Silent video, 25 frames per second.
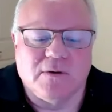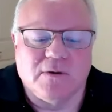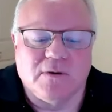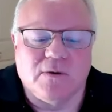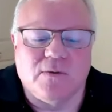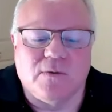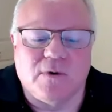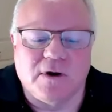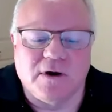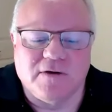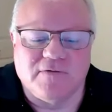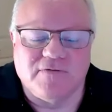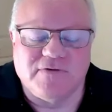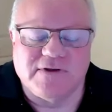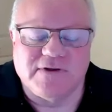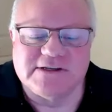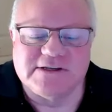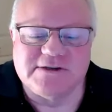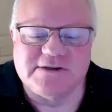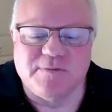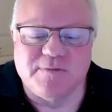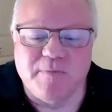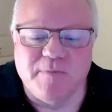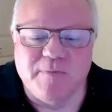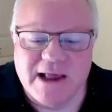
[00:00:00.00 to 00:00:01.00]
one of
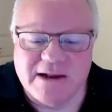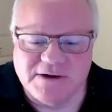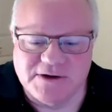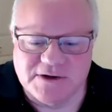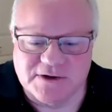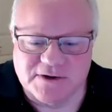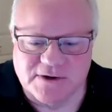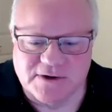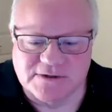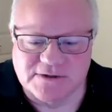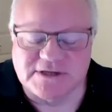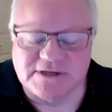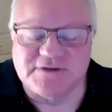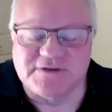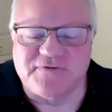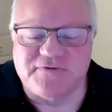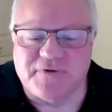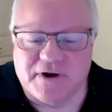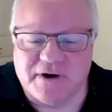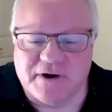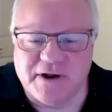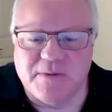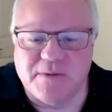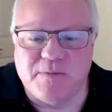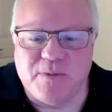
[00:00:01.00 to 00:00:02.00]
his mentors, it's
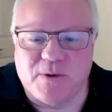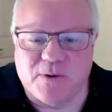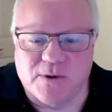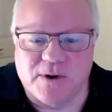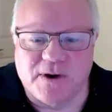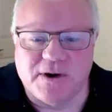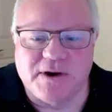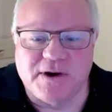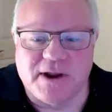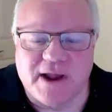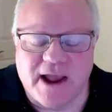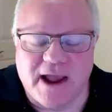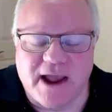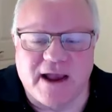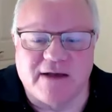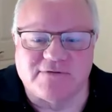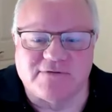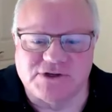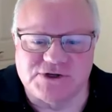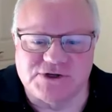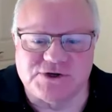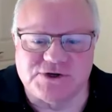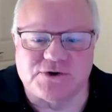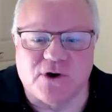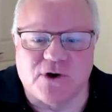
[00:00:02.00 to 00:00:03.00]
very important to have
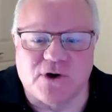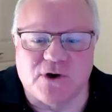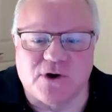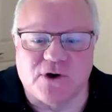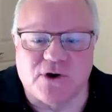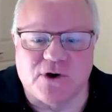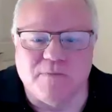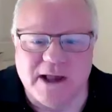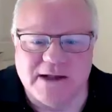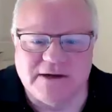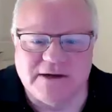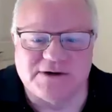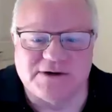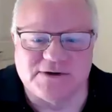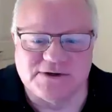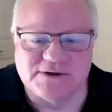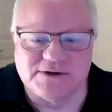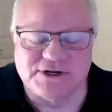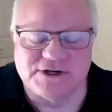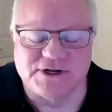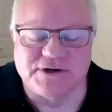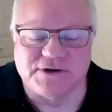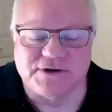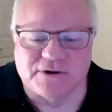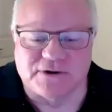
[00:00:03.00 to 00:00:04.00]
strong
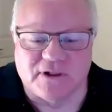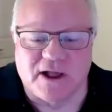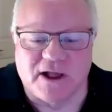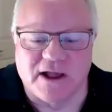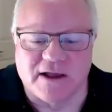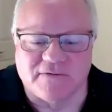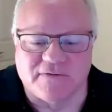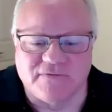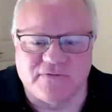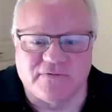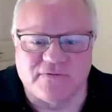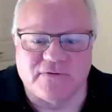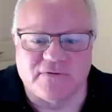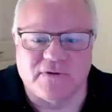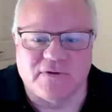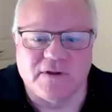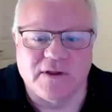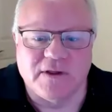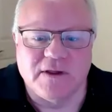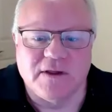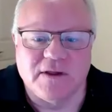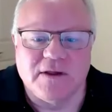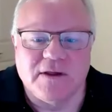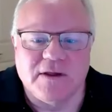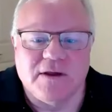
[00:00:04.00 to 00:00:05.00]
mentors in your life.
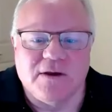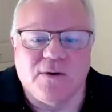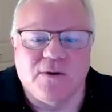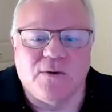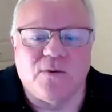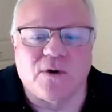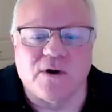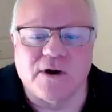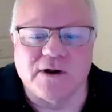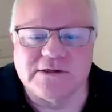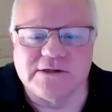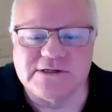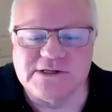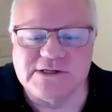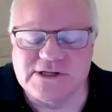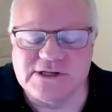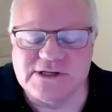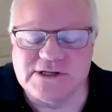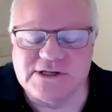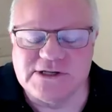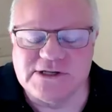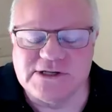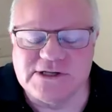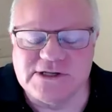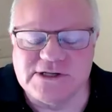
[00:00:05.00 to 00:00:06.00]
Warren
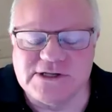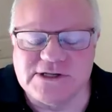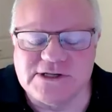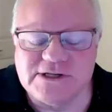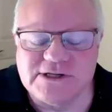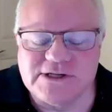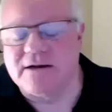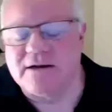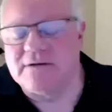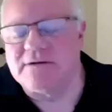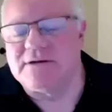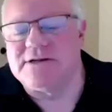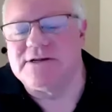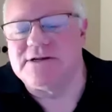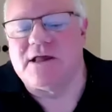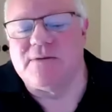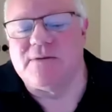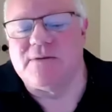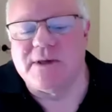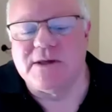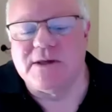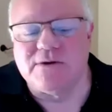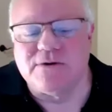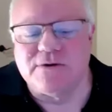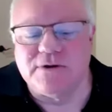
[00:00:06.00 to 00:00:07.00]
says that, tell
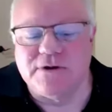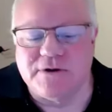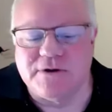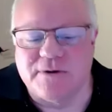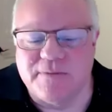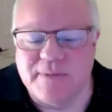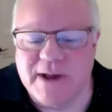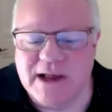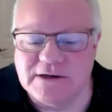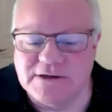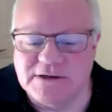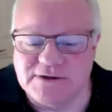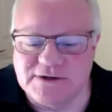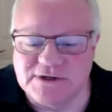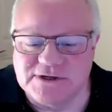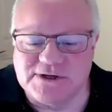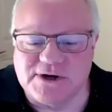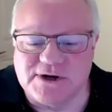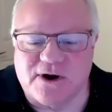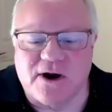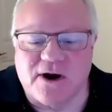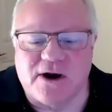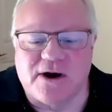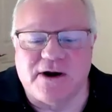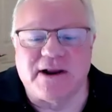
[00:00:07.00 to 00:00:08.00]
me who your mentors
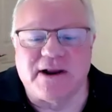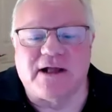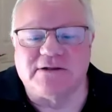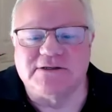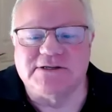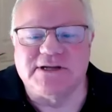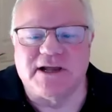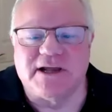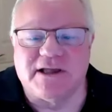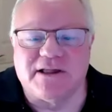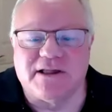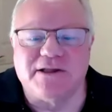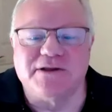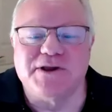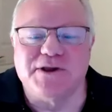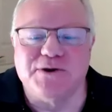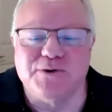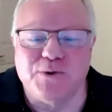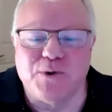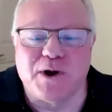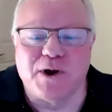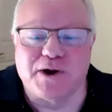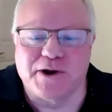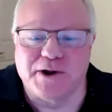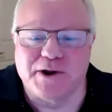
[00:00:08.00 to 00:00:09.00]
are and I'll tell you
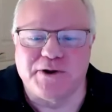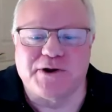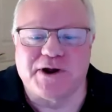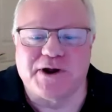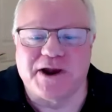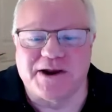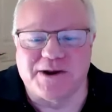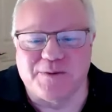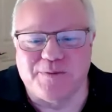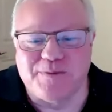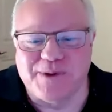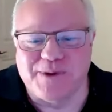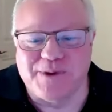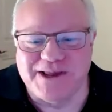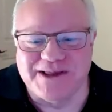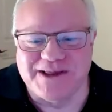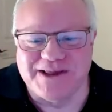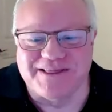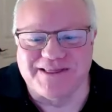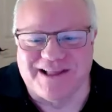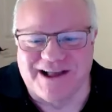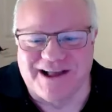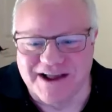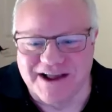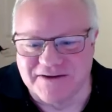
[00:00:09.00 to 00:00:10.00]
where you're going to be
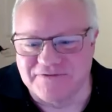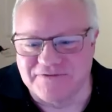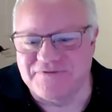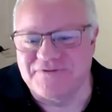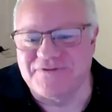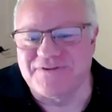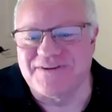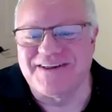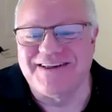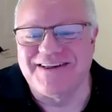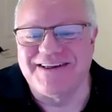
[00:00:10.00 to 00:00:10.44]
in life.